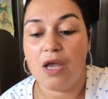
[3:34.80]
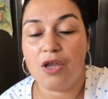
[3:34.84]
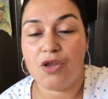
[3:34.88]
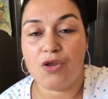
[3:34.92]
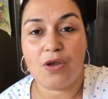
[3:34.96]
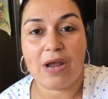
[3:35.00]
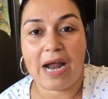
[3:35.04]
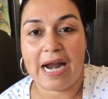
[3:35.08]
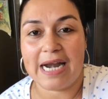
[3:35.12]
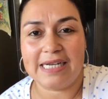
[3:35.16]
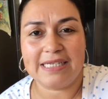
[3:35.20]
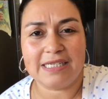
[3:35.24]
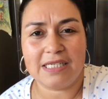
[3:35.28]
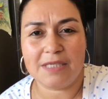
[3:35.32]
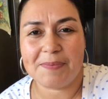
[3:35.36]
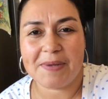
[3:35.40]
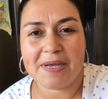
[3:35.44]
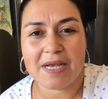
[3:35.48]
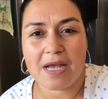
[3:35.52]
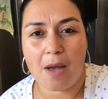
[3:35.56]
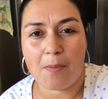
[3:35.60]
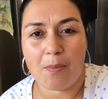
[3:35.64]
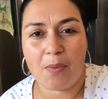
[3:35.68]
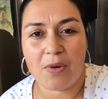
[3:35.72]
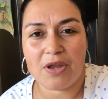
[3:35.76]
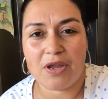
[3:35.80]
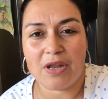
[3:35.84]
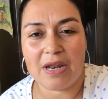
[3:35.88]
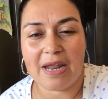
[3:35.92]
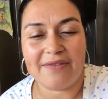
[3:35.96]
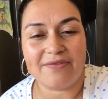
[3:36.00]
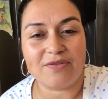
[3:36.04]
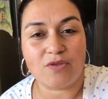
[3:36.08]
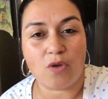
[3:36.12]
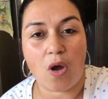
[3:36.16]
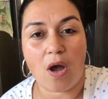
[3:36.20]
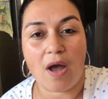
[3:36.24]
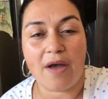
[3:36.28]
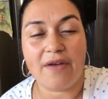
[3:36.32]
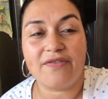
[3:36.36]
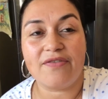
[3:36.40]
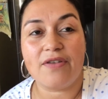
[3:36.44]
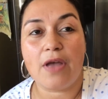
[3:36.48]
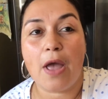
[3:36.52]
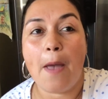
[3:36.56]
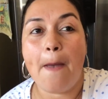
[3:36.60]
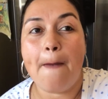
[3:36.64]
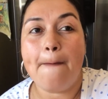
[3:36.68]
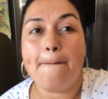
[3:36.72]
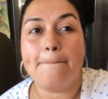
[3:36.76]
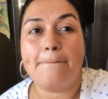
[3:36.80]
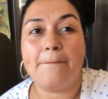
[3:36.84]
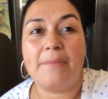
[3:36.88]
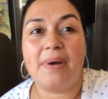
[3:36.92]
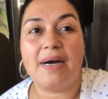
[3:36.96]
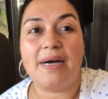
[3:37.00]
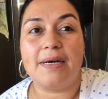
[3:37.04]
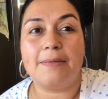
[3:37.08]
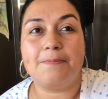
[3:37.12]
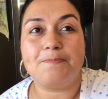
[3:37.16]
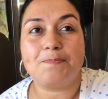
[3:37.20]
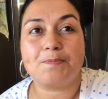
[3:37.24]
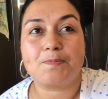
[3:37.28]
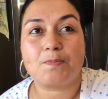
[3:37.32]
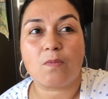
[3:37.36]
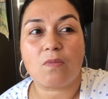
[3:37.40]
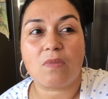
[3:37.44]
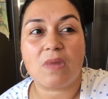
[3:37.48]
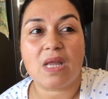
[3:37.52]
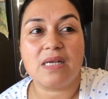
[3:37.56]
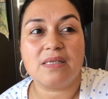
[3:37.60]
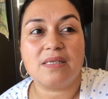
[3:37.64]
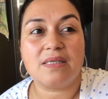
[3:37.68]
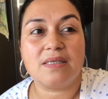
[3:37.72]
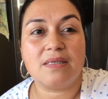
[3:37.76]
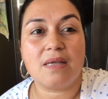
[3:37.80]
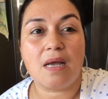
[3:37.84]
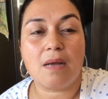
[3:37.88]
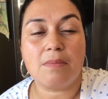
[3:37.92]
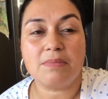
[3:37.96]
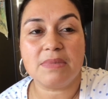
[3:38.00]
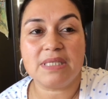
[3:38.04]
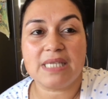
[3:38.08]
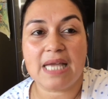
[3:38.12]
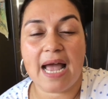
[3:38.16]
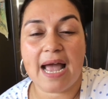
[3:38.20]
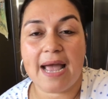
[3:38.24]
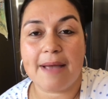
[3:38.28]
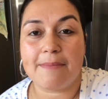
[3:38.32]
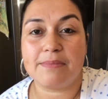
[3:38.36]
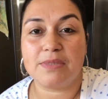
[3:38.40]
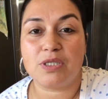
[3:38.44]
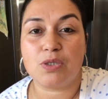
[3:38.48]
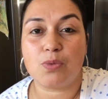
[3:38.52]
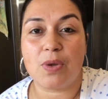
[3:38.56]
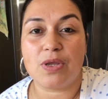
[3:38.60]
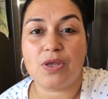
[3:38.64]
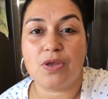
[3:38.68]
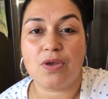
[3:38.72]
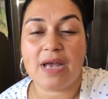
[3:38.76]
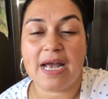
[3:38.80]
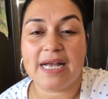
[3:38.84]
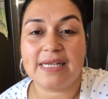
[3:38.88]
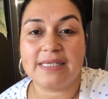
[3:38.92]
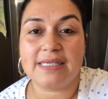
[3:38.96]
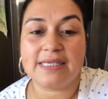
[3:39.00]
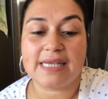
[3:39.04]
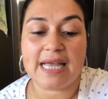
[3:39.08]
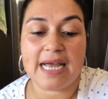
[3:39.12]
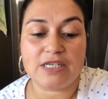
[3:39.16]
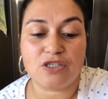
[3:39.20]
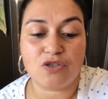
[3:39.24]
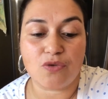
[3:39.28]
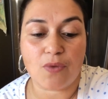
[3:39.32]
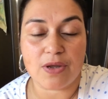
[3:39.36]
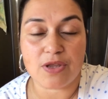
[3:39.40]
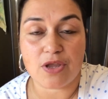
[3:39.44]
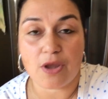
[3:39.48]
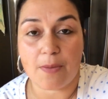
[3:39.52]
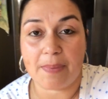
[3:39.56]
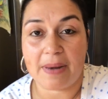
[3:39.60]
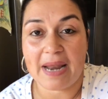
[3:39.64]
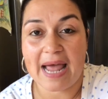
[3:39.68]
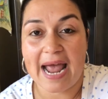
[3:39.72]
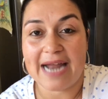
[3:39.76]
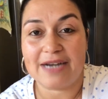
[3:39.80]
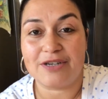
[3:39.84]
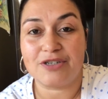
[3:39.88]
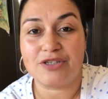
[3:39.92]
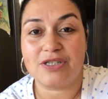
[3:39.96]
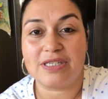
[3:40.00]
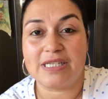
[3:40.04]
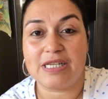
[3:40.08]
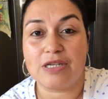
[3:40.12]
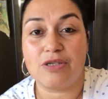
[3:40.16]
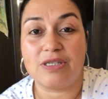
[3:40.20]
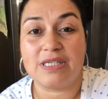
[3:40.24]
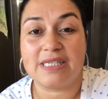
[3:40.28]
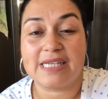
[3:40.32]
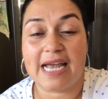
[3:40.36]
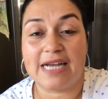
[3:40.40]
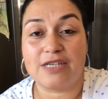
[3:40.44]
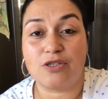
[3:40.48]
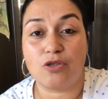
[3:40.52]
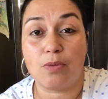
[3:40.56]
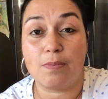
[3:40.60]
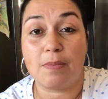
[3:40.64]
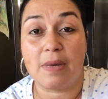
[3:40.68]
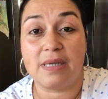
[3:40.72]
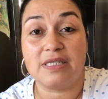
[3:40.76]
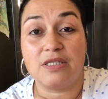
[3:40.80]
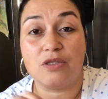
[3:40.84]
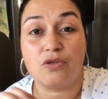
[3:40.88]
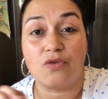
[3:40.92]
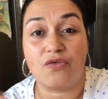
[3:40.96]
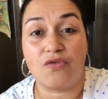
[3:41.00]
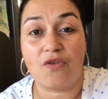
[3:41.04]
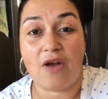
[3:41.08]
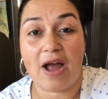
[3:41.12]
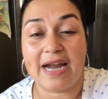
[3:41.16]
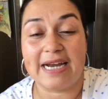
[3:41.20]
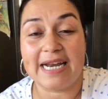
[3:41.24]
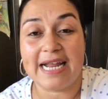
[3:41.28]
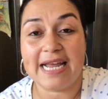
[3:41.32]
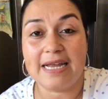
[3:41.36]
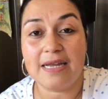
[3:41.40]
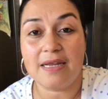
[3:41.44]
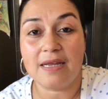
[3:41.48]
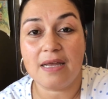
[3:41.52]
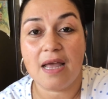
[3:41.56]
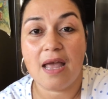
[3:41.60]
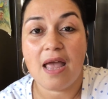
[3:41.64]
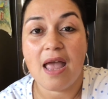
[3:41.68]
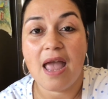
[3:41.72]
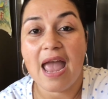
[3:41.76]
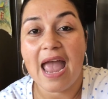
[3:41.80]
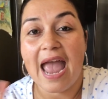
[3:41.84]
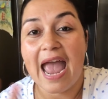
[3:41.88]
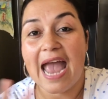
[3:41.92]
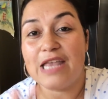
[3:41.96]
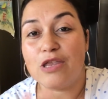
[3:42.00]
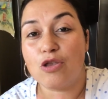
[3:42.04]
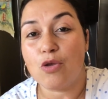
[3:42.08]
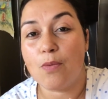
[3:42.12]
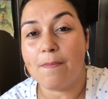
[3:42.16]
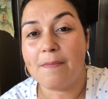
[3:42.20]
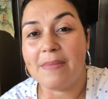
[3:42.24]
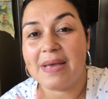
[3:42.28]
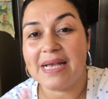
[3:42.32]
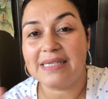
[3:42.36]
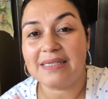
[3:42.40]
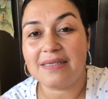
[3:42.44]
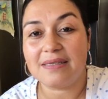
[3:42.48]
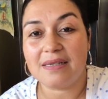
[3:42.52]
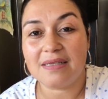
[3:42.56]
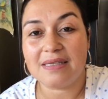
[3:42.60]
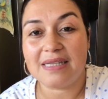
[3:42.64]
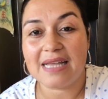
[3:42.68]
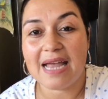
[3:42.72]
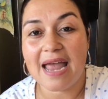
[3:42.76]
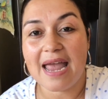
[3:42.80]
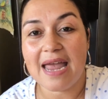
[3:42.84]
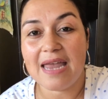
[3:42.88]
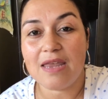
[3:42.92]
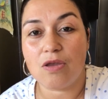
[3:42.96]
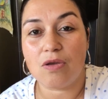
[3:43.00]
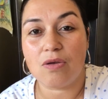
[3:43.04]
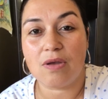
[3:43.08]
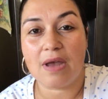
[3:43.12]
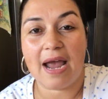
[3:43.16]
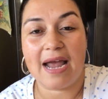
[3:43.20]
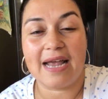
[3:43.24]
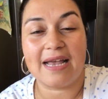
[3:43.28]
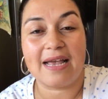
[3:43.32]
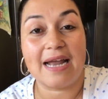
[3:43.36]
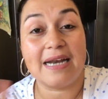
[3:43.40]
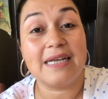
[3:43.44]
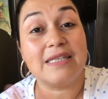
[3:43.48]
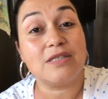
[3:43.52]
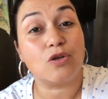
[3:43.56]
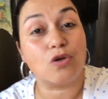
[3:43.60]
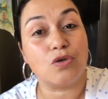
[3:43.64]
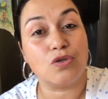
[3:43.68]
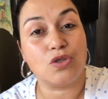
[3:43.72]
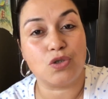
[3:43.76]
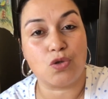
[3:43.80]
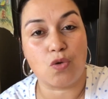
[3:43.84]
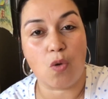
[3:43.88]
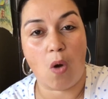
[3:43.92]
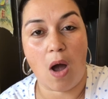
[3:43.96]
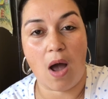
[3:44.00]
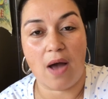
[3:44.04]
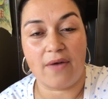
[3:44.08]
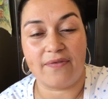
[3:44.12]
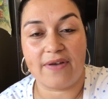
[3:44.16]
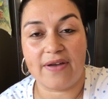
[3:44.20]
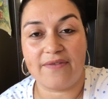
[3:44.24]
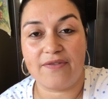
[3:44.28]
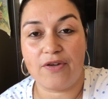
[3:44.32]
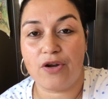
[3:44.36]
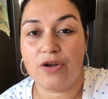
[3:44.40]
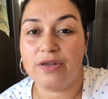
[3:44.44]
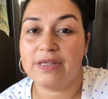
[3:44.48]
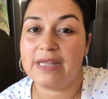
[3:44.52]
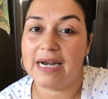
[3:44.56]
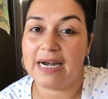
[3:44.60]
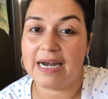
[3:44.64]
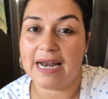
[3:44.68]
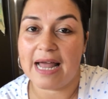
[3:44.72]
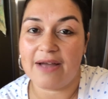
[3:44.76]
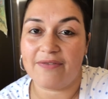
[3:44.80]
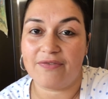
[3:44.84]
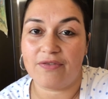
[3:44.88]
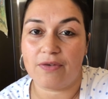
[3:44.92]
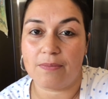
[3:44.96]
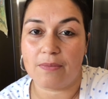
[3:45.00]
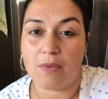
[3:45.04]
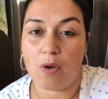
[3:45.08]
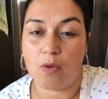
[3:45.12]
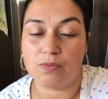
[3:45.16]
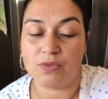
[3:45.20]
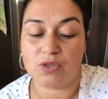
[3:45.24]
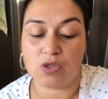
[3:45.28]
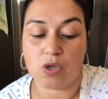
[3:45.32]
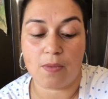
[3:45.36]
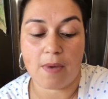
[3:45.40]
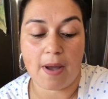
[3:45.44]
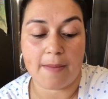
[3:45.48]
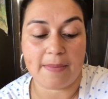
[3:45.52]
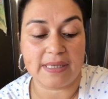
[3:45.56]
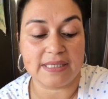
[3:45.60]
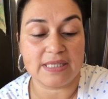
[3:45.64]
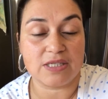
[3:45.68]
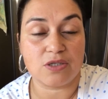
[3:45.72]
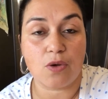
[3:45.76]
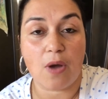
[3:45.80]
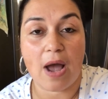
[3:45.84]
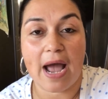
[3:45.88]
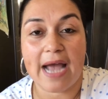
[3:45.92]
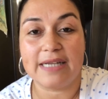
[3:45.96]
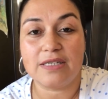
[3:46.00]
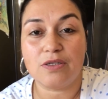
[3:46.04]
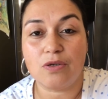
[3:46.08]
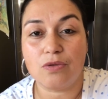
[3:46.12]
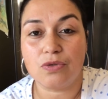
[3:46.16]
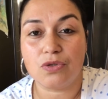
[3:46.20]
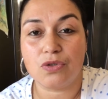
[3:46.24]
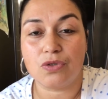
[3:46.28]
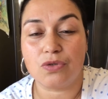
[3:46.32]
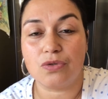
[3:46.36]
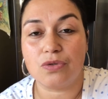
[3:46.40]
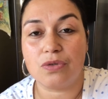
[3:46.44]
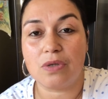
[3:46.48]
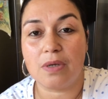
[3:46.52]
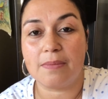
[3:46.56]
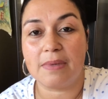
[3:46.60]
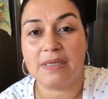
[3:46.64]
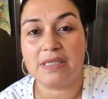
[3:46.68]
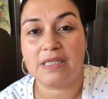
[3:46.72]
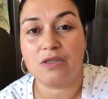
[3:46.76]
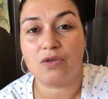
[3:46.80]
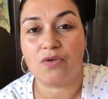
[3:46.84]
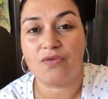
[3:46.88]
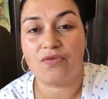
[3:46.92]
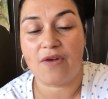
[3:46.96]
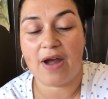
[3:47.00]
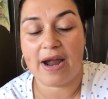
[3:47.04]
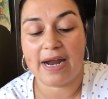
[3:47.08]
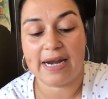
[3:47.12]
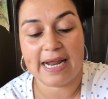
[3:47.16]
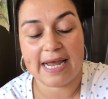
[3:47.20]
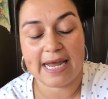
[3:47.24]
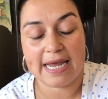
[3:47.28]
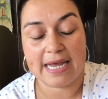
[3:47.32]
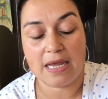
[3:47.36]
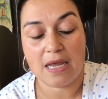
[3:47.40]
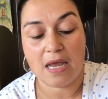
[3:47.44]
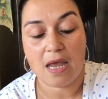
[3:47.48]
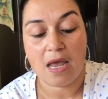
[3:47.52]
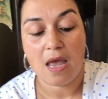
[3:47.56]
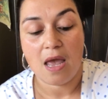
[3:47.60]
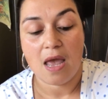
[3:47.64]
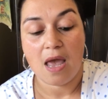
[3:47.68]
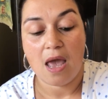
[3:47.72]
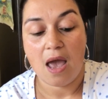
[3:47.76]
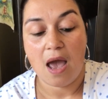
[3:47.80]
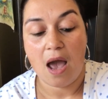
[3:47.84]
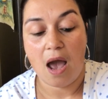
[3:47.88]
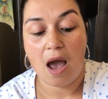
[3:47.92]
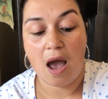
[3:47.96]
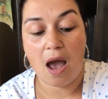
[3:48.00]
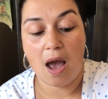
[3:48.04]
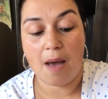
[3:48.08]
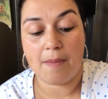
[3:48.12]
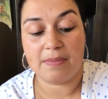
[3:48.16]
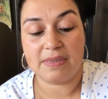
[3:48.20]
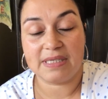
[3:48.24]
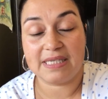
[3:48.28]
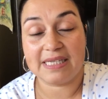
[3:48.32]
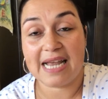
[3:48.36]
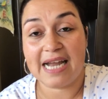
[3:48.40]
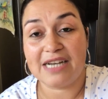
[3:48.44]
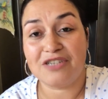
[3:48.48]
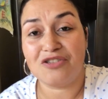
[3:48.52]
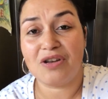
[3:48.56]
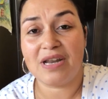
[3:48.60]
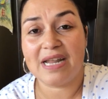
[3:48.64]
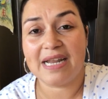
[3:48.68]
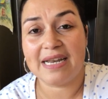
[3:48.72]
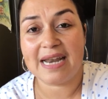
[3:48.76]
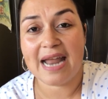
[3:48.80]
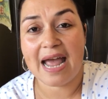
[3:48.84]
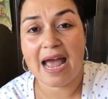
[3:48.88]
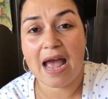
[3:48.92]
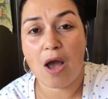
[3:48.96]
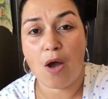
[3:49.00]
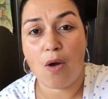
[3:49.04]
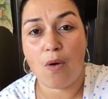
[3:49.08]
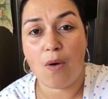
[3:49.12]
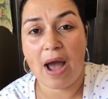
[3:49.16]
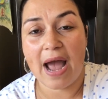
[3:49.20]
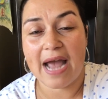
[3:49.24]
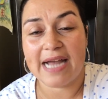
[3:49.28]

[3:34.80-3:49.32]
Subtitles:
You kind of just pick up where you left off. But sometimes when you guys schedule on your planners and you schedule Monday through Friday and you miss the day, it kind of throws you off. I've heard that a lot from homeschool mamas. So I don't do the Monday through Friday scheduling now.